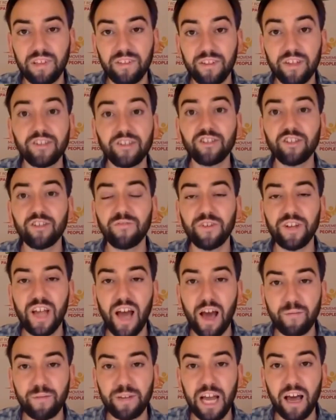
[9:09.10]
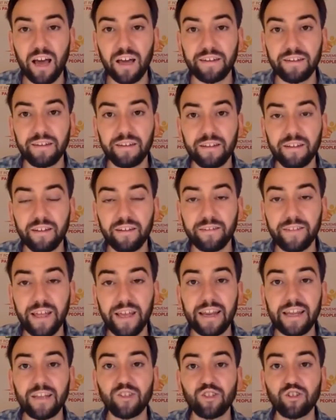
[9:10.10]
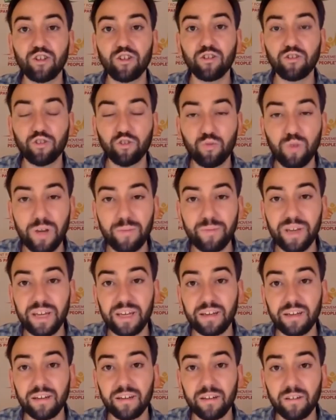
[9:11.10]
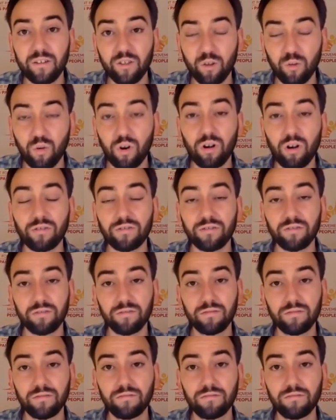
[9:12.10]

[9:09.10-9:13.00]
This is a phenomenon that is sweeping the world.